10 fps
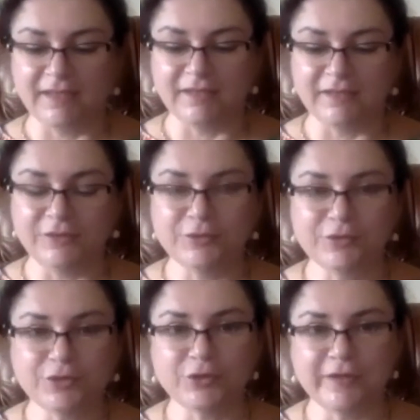your
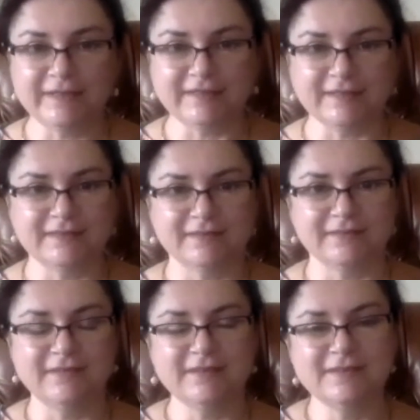credit
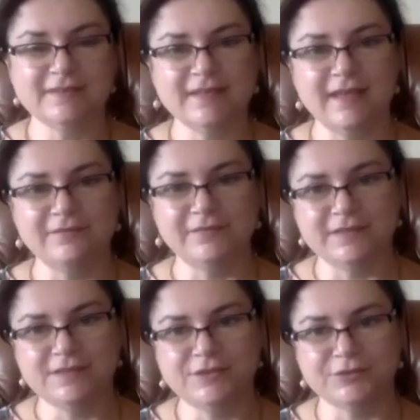doesn't have
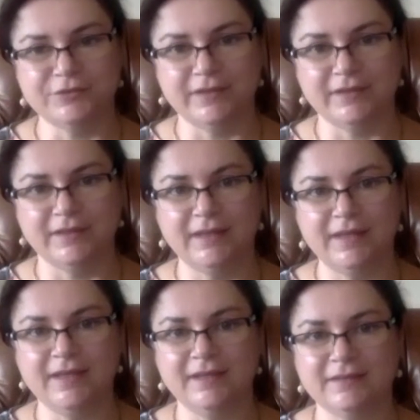history,
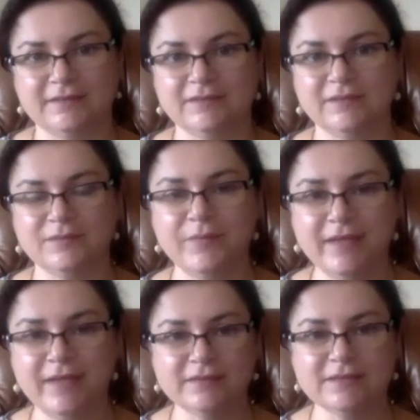and the
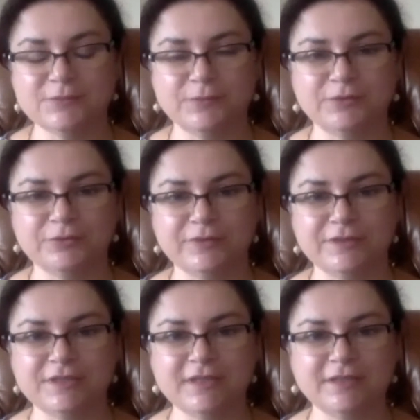banks will
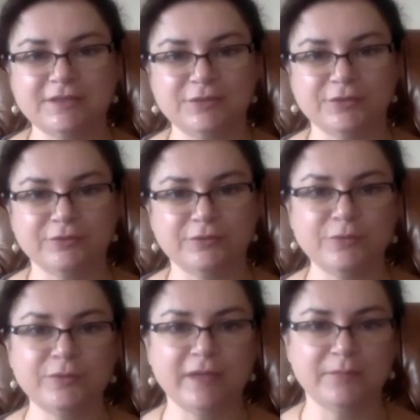reject your
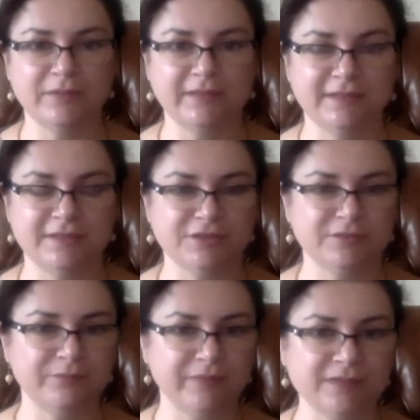loan
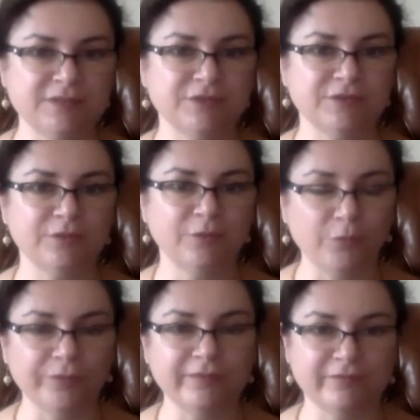application based
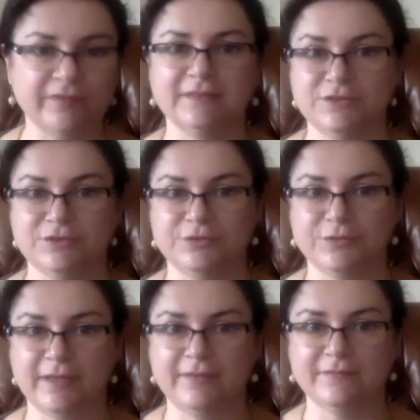on the fact that you
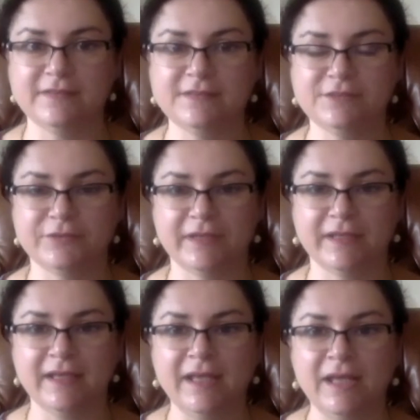don't have history.
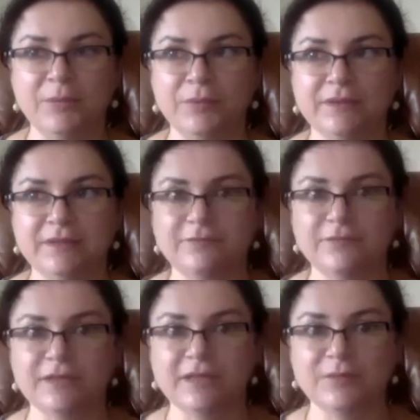But if
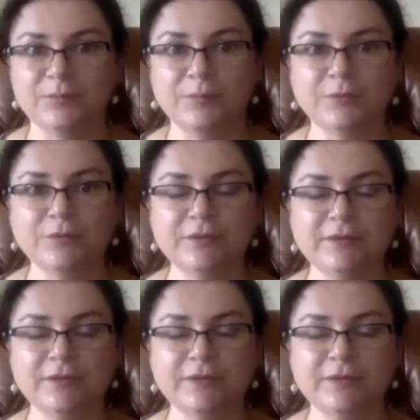you can put